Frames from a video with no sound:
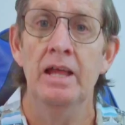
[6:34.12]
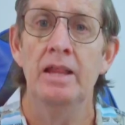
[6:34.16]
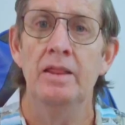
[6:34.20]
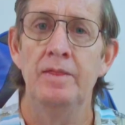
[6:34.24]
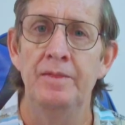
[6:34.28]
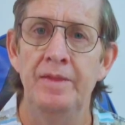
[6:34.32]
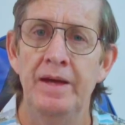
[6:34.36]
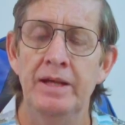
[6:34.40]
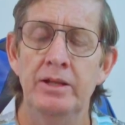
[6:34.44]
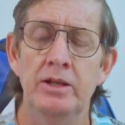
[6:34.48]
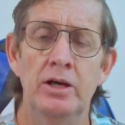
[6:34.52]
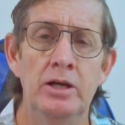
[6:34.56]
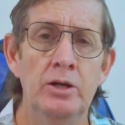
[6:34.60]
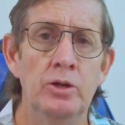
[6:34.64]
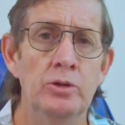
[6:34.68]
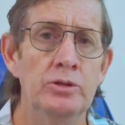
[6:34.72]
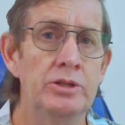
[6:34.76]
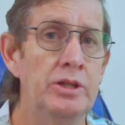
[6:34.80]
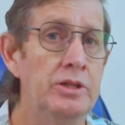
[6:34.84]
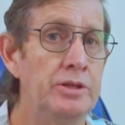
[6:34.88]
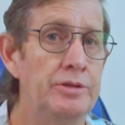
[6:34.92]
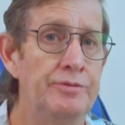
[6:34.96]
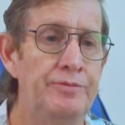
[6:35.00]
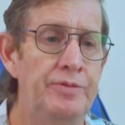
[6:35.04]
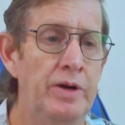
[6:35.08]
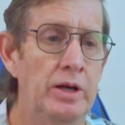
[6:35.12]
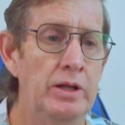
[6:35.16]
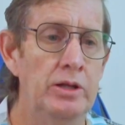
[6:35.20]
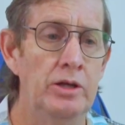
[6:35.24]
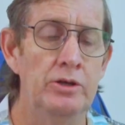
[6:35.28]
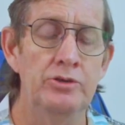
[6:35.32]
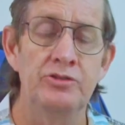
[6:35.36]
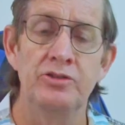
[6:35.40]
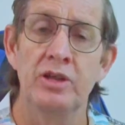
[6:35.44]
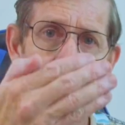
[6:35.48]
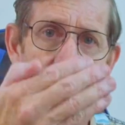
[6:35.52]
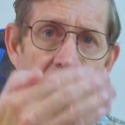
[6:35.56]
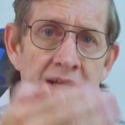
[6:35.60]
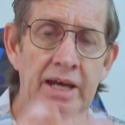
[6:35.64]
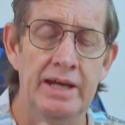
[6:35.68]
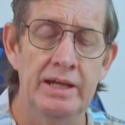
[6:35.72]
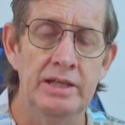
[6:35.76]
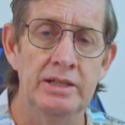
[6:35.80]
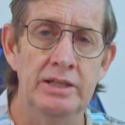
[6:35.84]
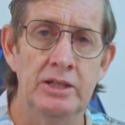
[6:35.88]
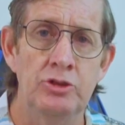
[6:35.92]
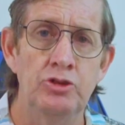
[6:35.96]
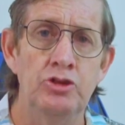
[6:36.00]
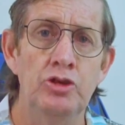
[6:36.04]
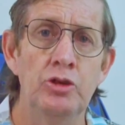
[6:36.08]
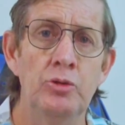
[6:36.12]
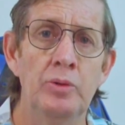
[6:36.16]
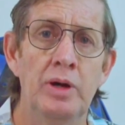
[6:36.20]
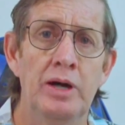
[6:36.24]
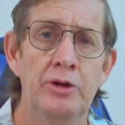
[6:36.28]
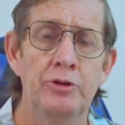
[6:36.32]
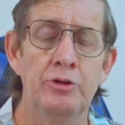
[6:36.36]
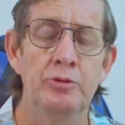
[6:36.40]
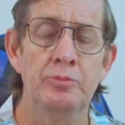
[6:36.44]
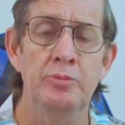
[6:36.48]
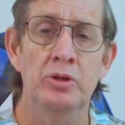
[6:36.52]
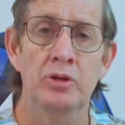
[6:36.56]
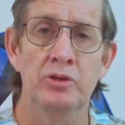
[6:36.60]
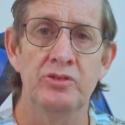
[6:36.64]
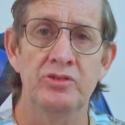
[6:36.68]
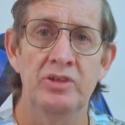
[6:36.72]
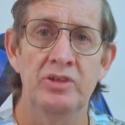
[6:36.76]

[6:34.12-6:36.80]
Then I looked at the photos taken at 200 mils.